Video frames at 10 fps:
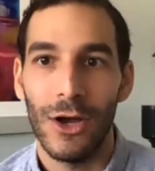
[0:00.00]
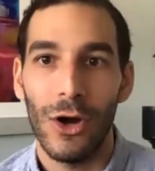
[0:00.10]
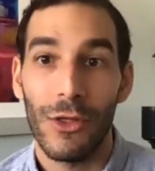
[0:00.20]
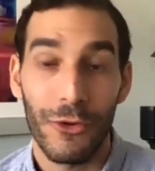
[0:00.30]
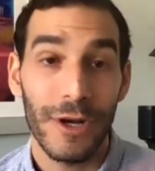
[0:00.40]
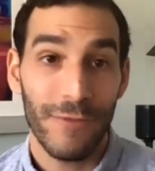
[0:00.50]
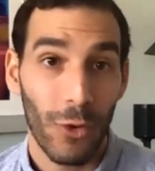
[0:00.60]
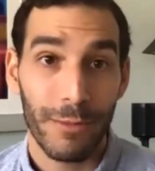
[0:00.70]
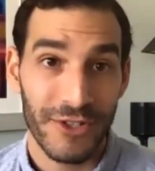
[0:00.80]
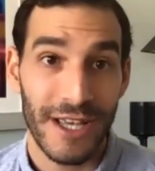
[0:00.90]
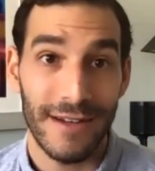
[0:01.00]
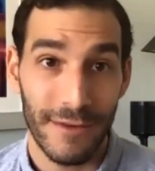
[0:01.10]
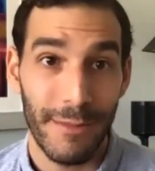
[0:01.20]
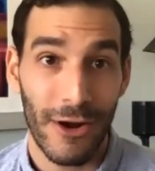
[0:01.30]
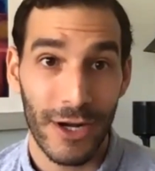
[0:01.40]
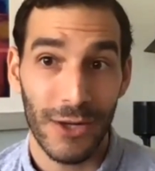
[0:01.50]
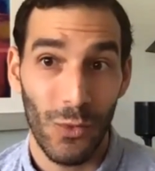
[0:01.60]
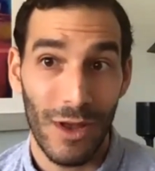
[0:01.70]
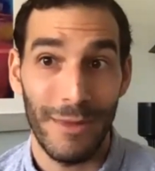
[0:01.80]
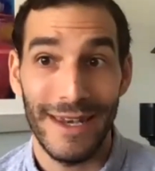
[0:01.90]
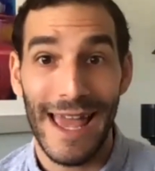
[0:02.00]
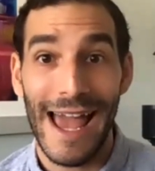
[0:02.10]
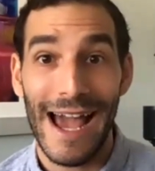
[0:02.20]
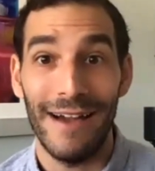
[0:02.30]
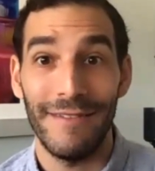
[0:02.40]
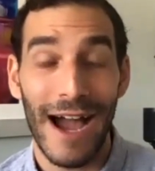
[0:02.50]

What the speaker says: 34% of American women have